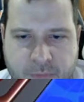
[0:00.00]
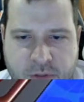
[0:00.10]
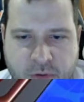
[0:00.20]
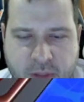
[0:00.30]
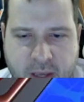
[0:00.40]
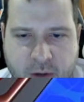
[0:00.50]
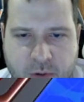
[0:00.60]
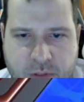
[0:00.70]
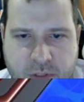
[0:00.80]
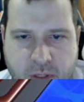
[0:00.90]
So that
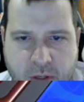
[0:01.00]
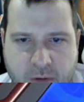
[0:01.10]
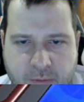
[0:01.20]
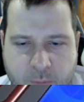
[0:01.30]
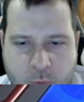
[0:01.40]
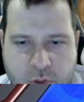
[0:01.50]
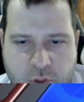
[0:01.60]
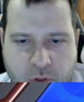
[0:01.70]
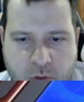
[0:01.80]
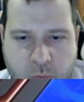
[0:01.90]
goes there for
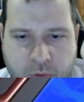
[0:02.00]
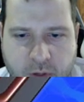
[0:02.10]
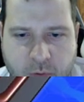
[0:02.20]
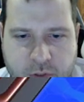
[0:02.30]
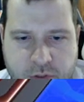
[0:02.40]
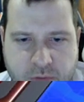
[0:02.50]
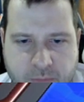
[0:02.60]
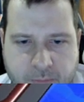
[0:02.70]
sure, without question.